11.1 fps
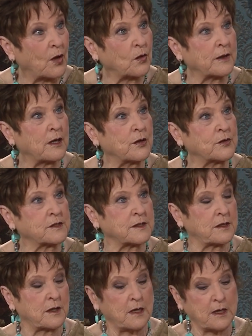Holy Ghost
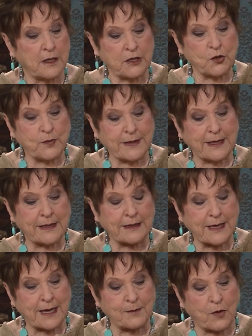and you and Ken
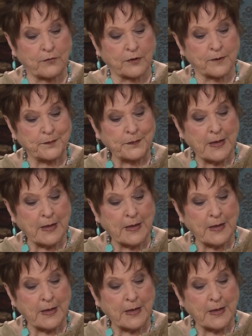came over.